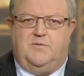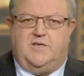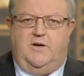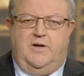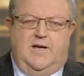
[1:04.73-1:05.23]

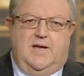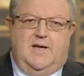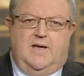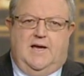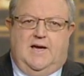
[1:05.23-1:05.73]
So,
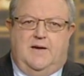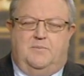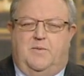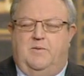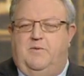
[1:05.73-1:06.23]

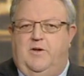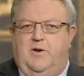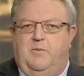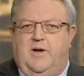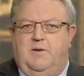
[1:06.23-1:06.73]

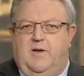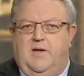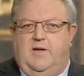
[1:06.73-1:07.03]
my